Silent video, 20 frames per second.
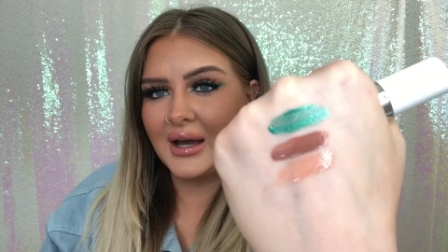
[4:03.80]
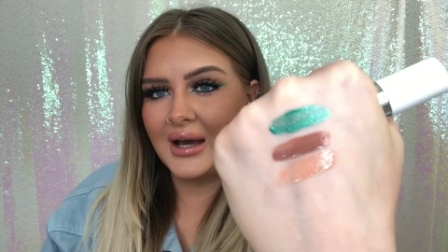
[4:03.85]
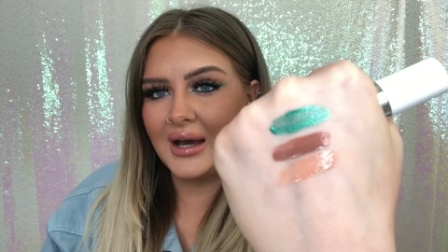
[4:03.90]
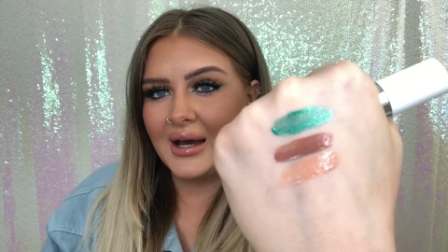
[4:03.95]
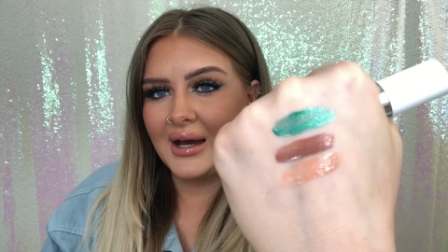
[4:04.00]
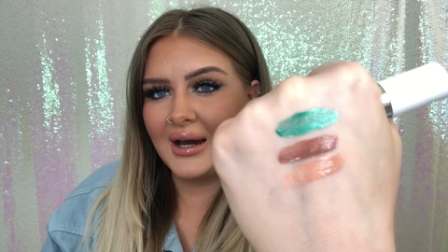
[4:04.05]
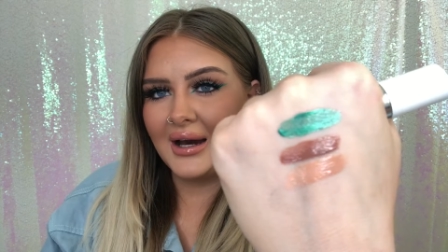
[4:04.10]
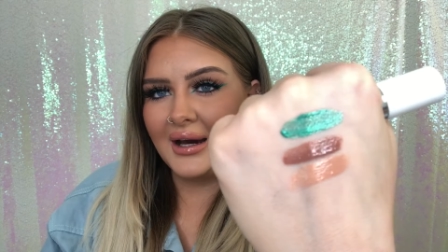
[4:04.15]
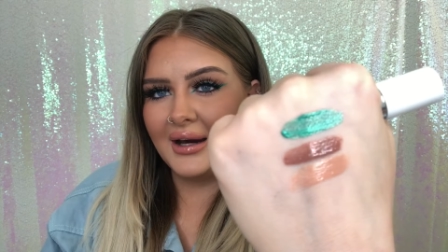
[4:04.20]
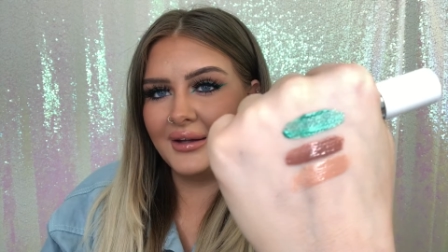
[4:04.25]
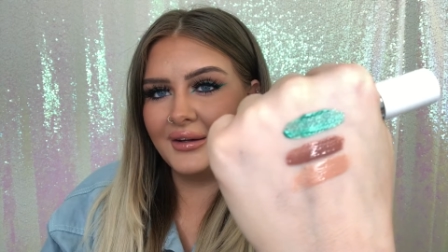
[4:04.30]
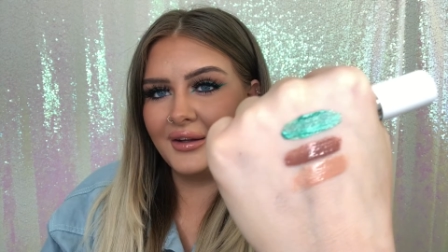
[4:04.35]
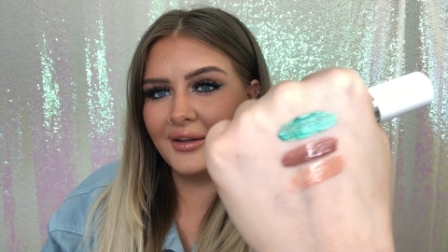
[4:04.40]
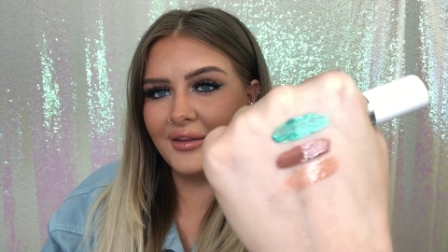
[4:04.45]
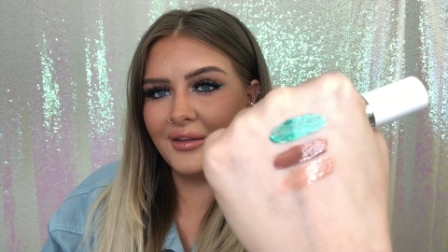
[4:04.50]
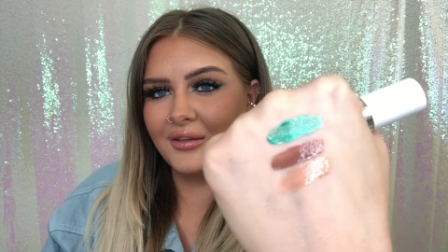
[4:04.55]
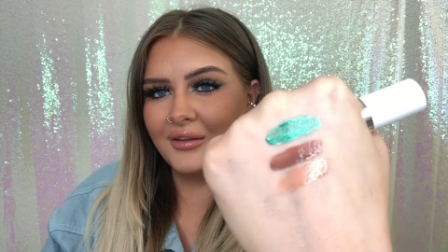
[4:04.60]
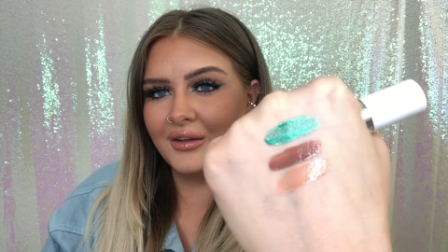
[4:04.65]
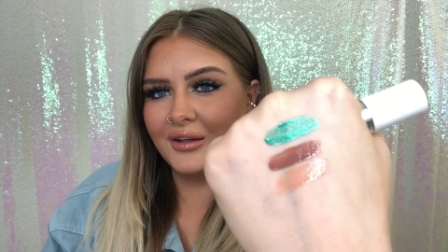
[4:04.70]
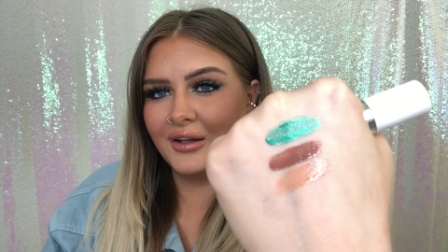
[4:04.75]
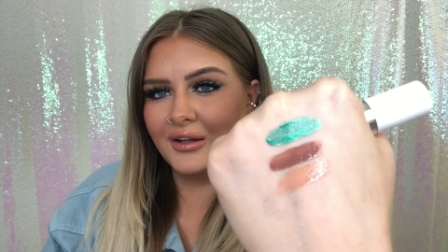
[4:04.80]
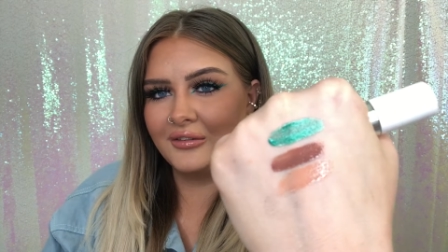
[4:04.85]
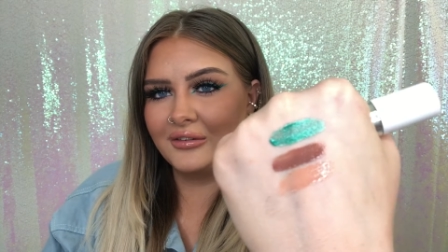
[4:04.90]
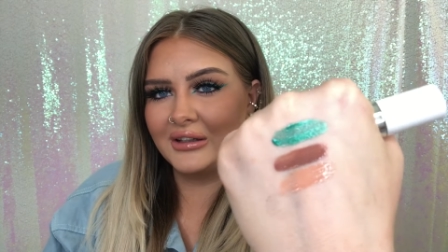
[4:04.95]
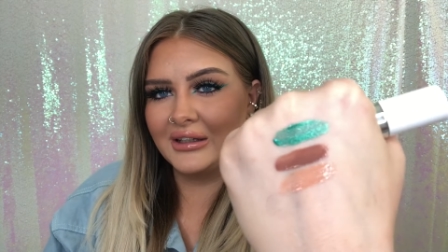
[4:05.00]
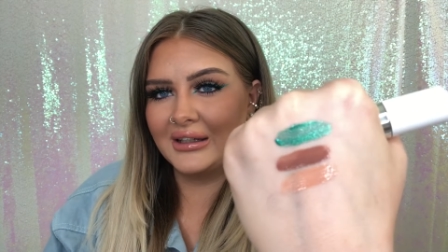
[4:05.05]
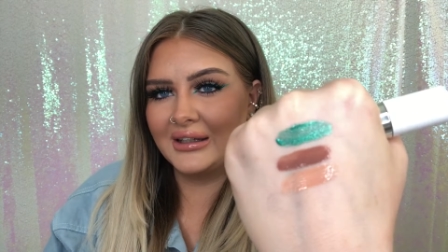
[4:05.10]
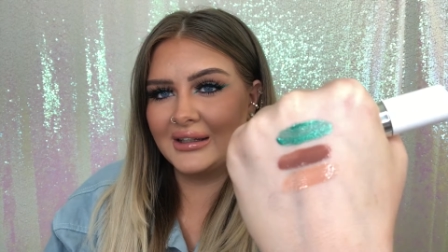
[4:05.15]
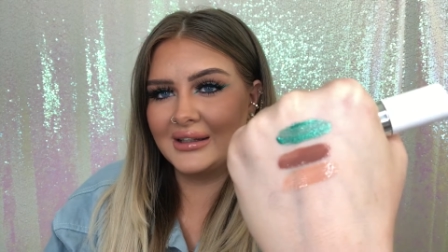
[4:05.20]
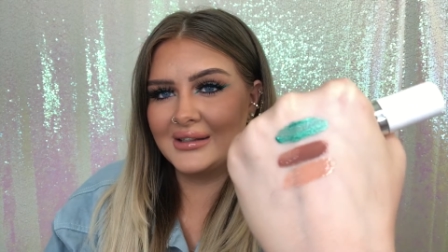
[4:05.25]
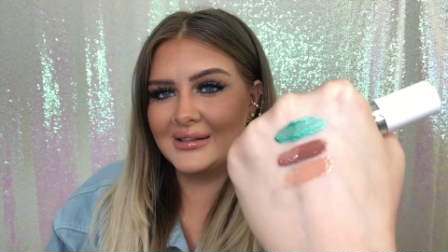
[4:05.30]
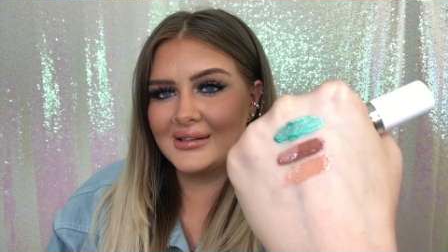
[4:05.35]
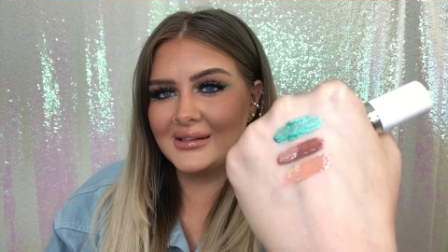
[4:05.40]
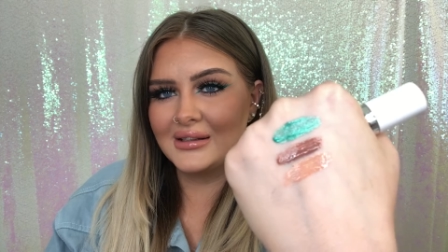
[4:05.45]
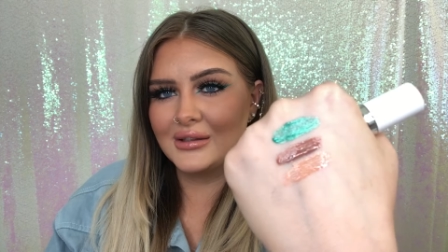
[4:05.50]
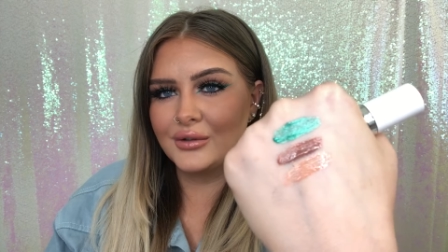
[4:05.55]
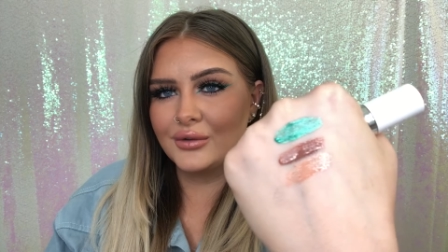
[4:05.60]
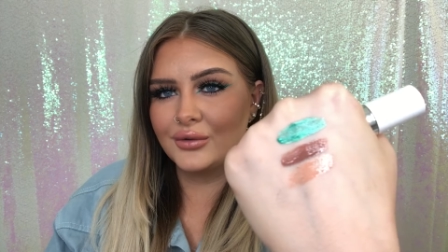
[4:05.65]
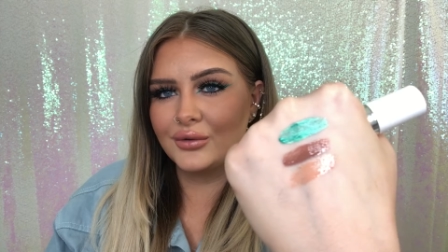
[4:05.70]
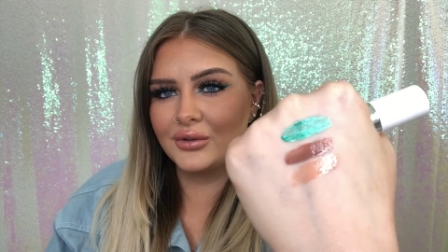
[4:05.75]
and there it is
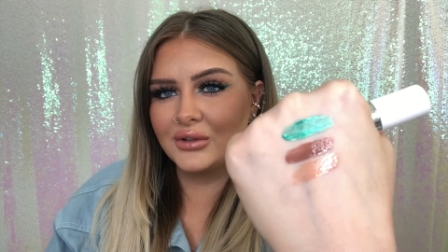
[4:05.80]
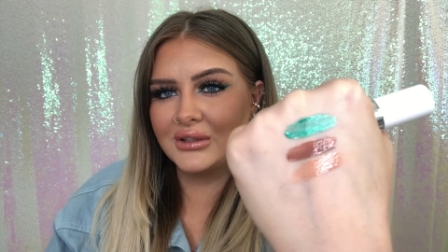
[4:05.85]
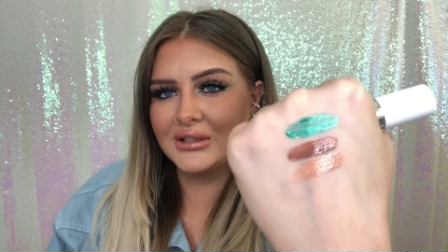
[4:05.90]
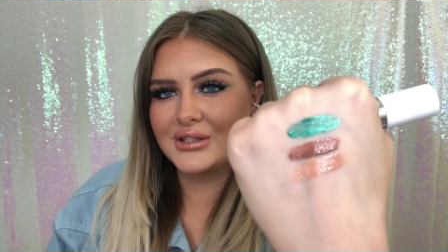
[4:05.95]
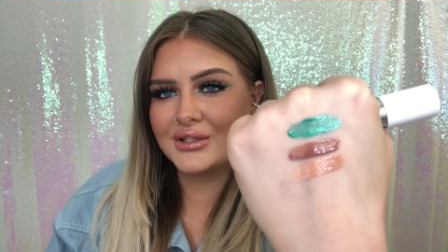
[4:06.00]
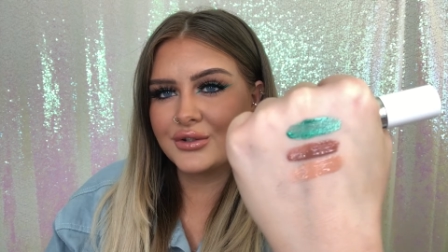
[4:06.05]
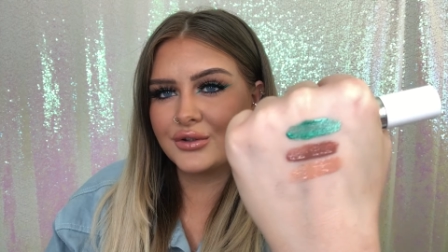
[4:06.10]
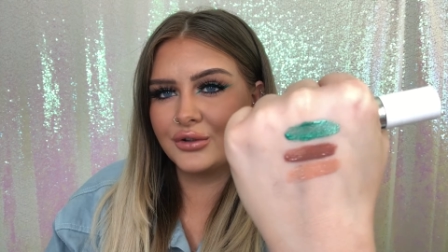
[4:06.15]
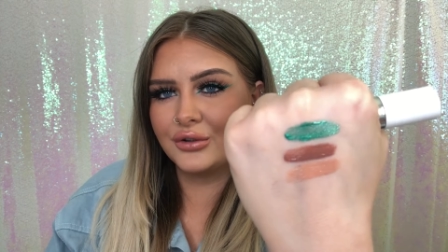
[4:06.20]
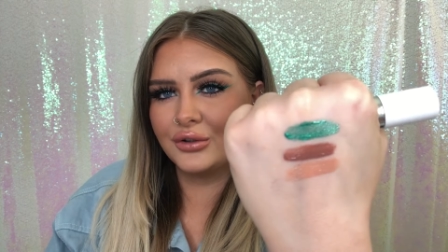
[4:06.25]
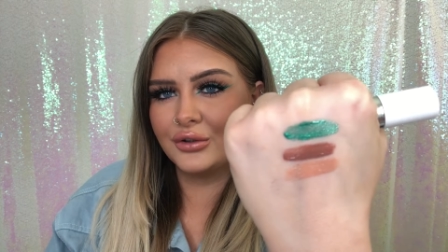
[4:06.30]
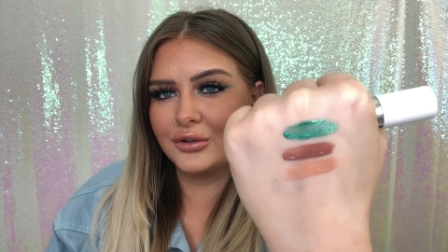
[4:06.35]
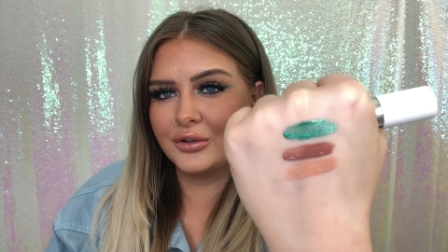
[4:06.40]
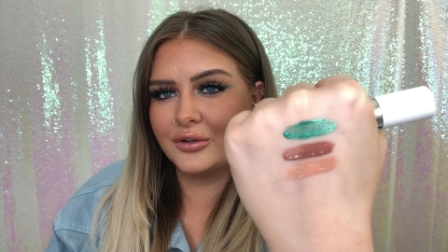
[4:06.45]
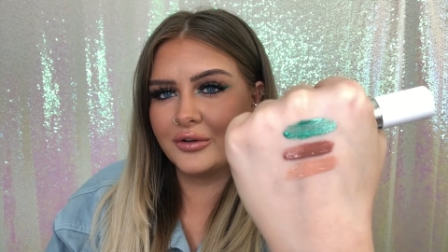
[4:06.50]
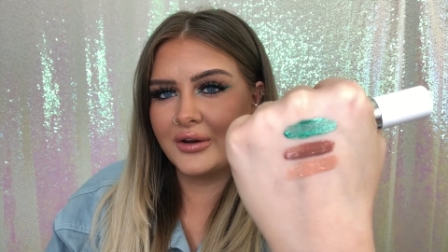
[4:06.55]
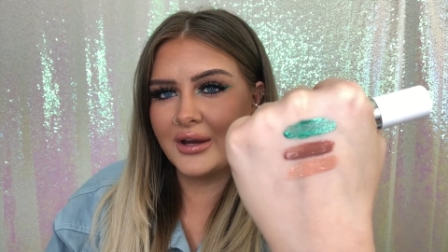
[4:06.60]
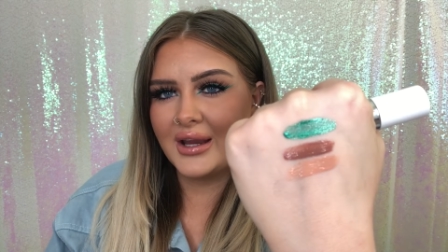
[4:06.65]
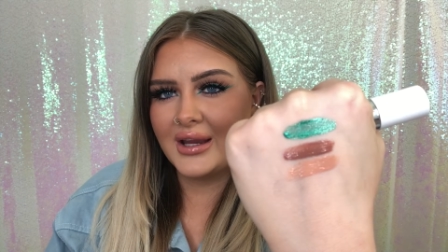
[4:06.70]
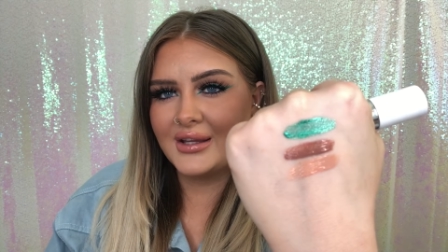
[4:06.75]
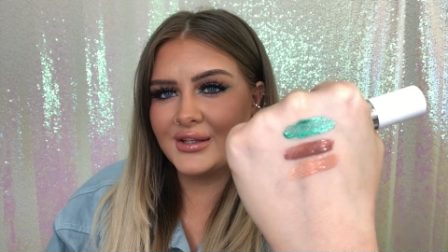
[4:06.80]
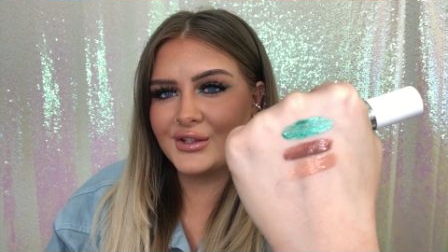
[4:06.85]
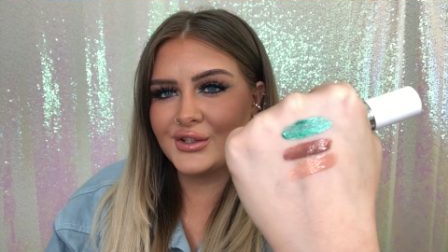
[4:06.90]
in all its glory.